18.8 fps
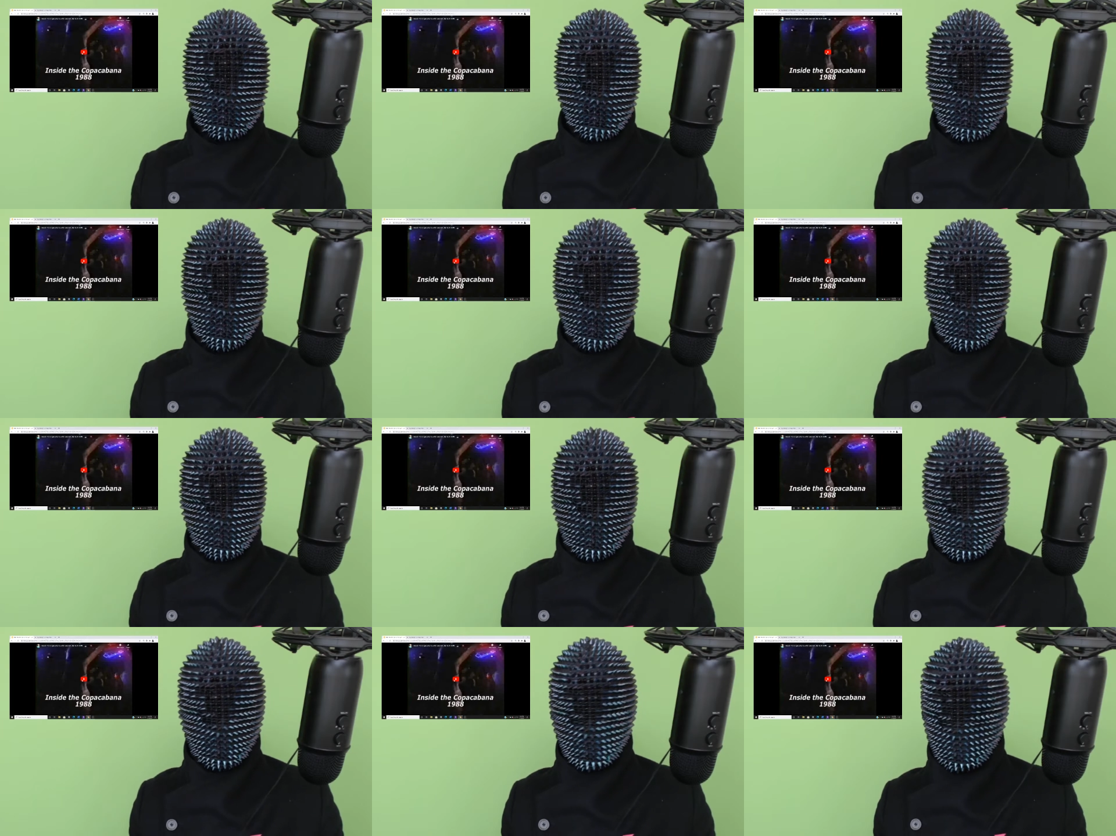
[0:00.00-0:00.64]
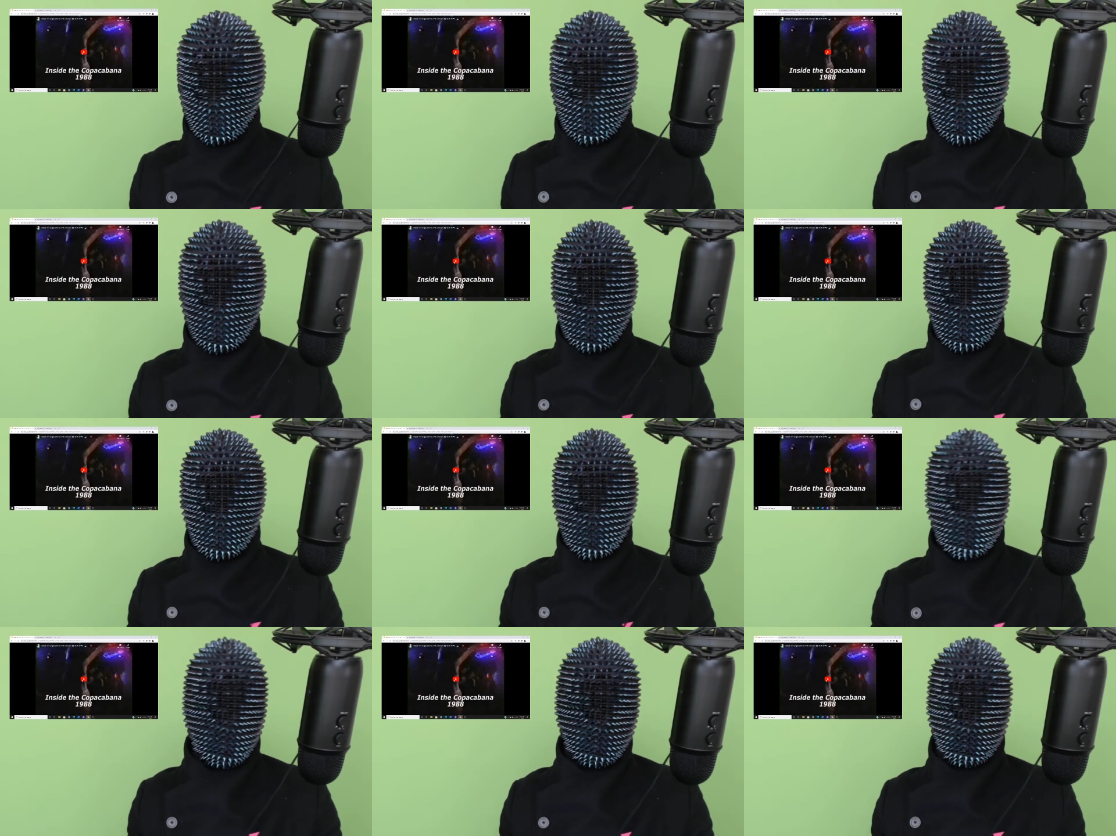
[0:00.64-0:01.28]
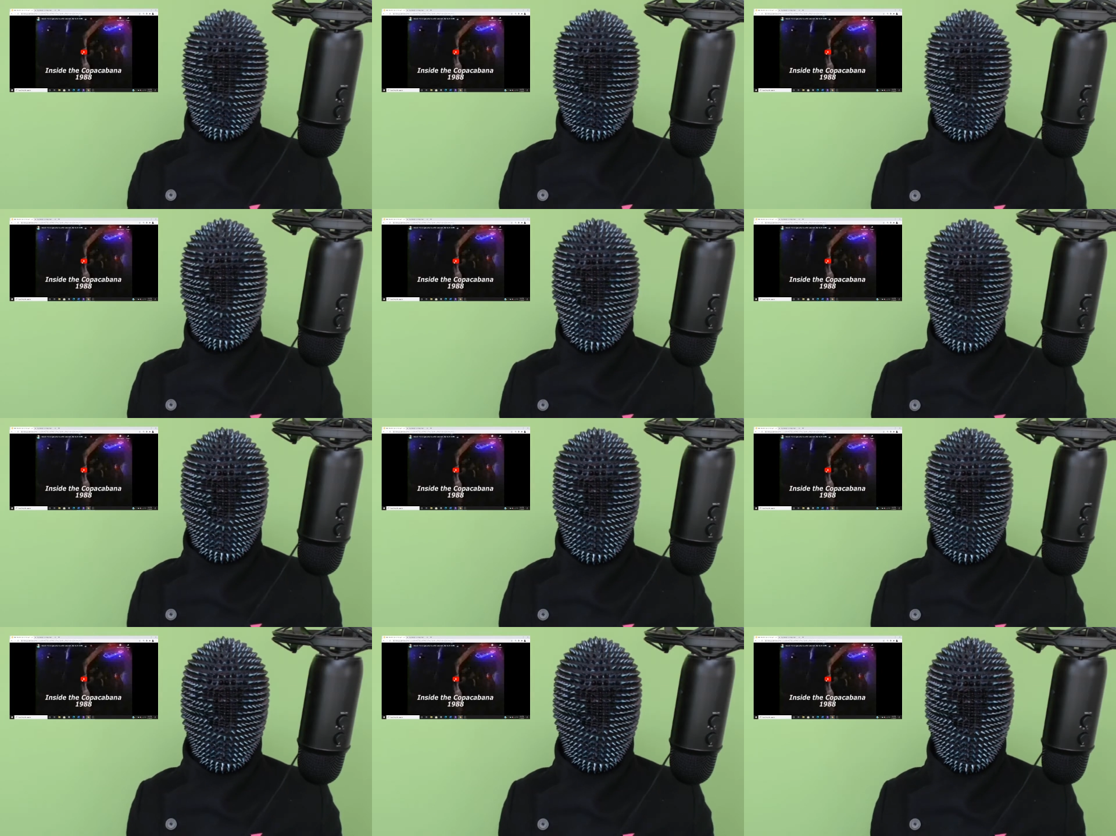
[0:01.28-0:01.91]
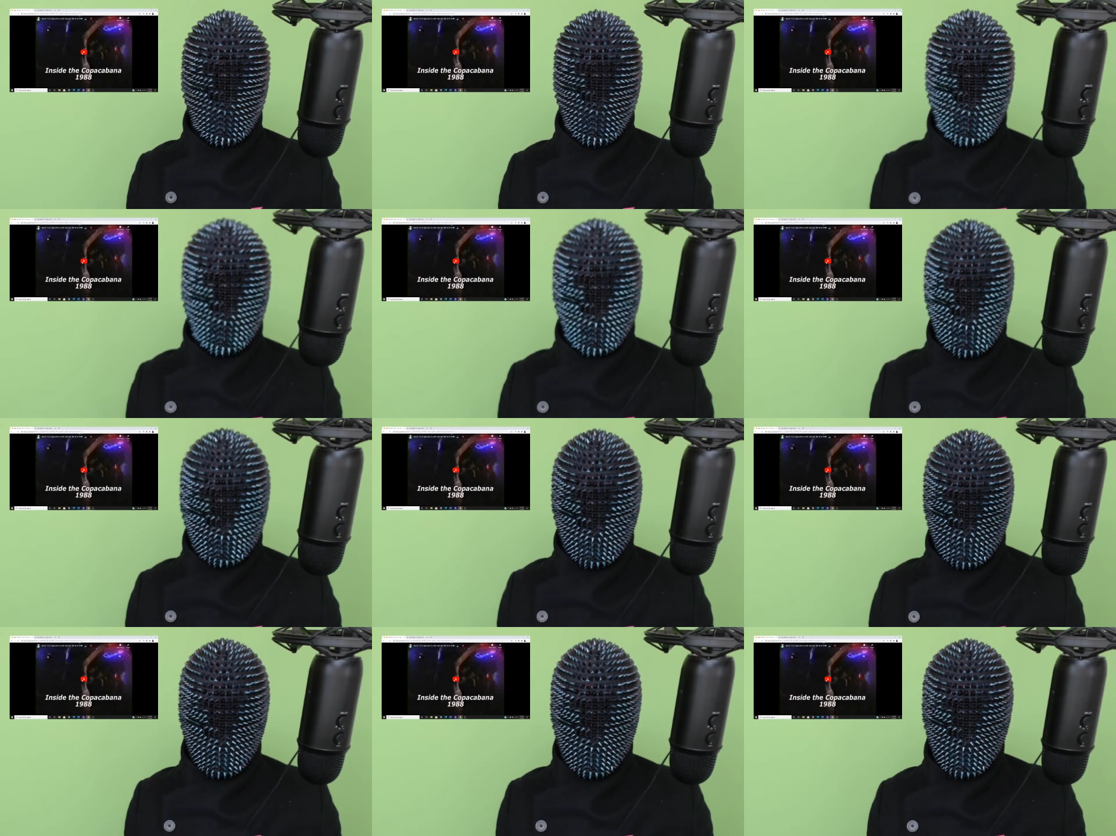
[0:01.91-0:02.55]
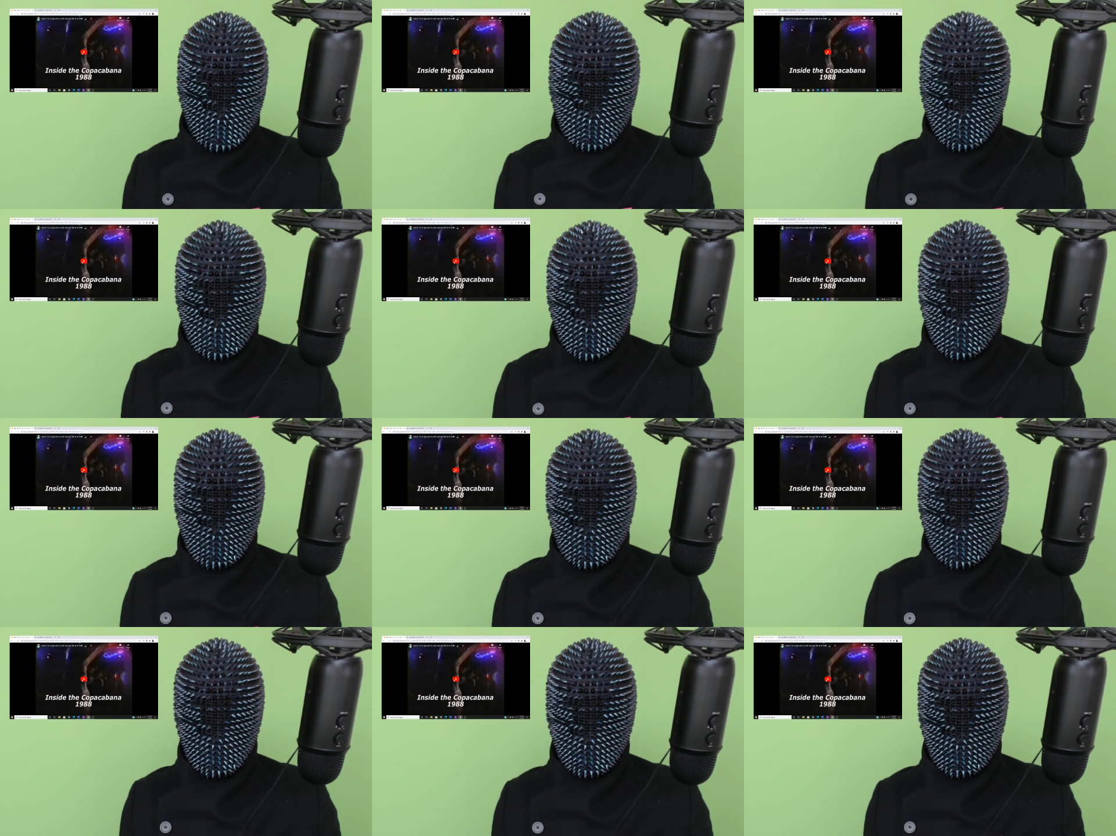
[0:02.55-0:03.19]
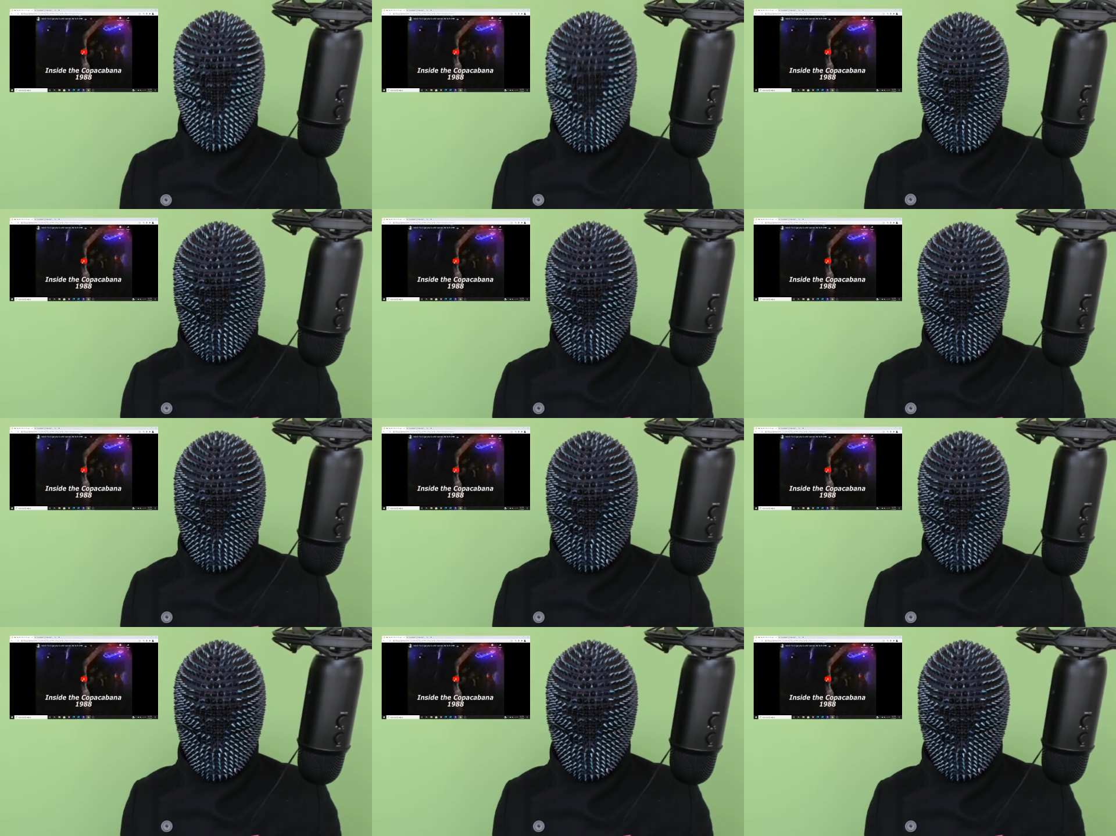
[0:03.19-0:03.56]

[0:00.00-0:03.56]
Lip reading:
Nobody's mouth can be seen.